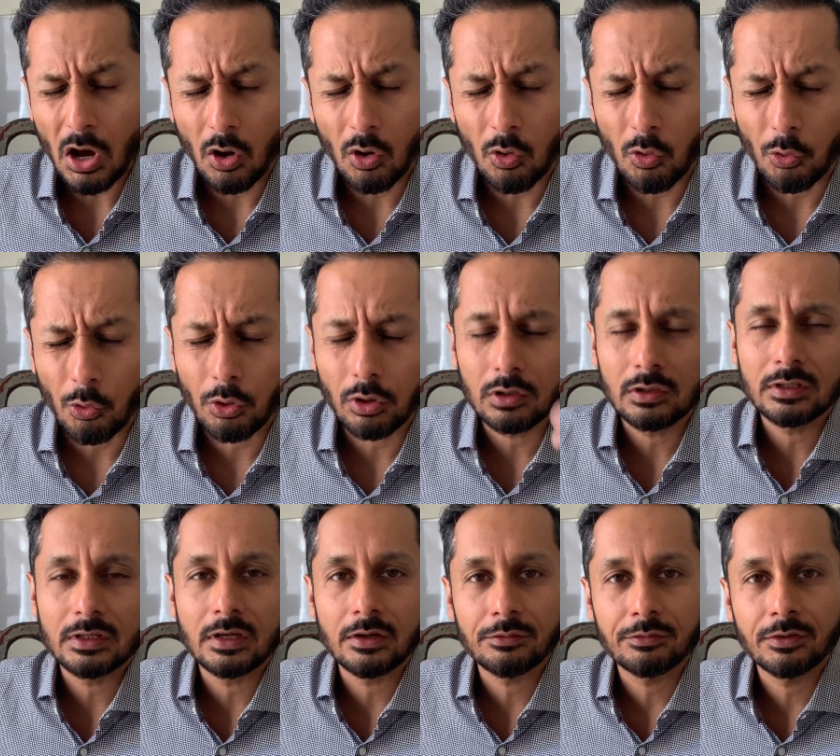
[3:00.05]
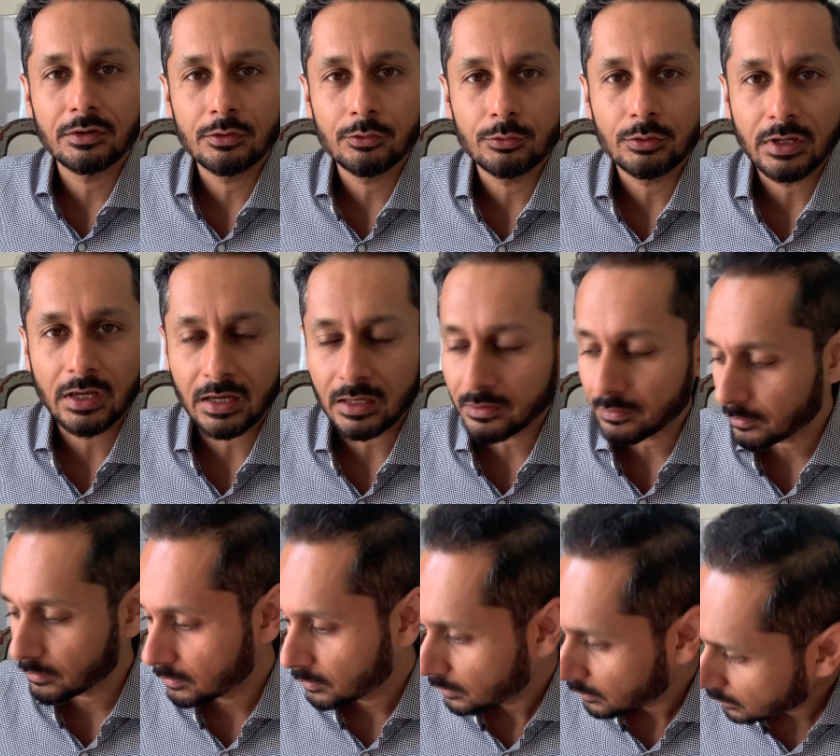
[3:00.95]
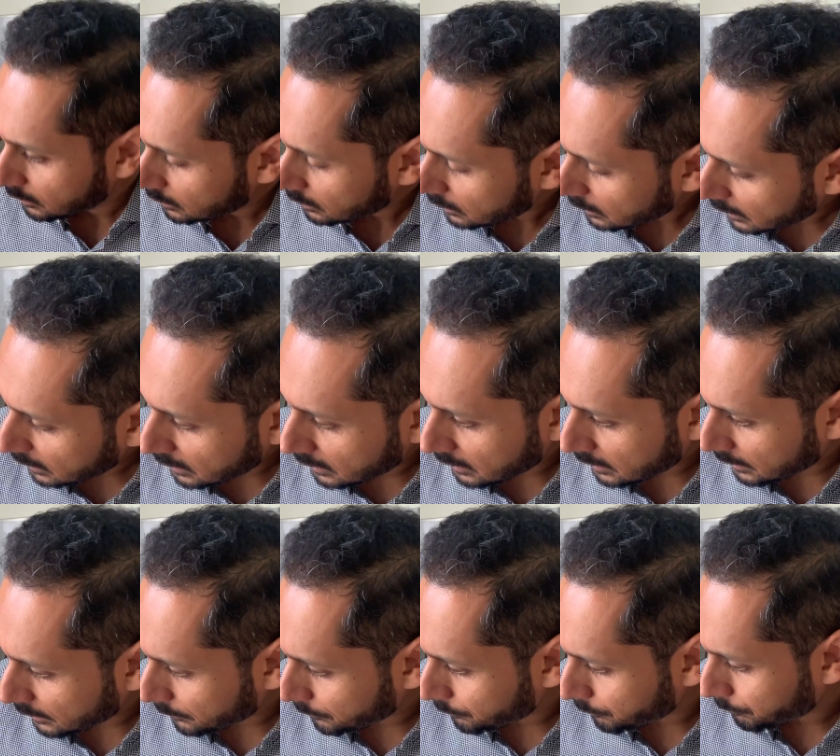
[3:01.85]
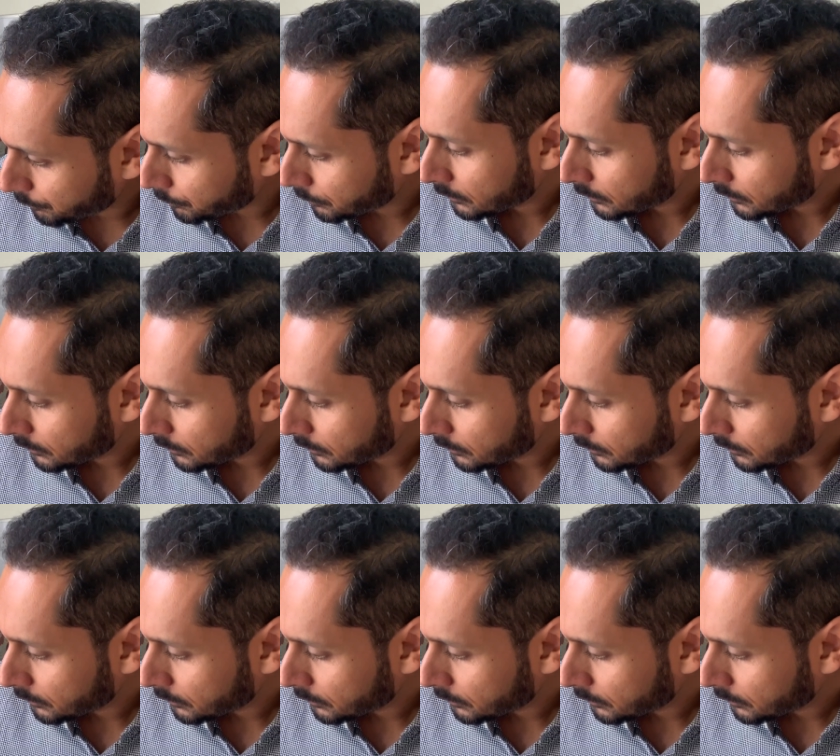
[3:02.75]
all the effort you can. But